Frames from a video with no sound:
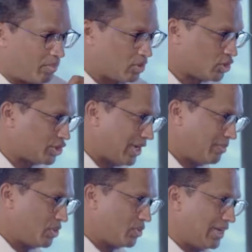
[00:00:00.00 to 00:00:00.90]
want to share
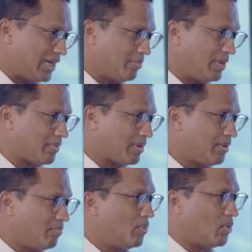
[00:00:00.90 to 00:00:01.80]
with you a little bit
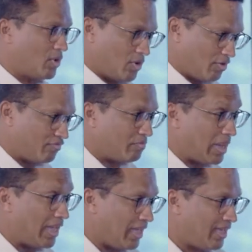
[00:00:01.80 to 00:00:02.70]
more of
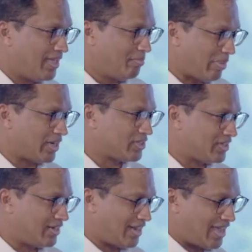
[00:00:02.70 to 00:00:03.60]
my
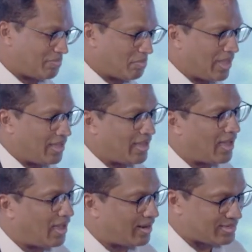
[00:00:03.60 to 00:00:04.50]
passion and my
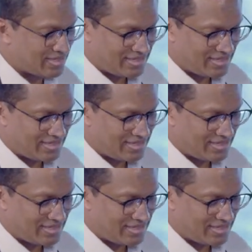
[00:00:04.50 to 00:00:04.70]
art.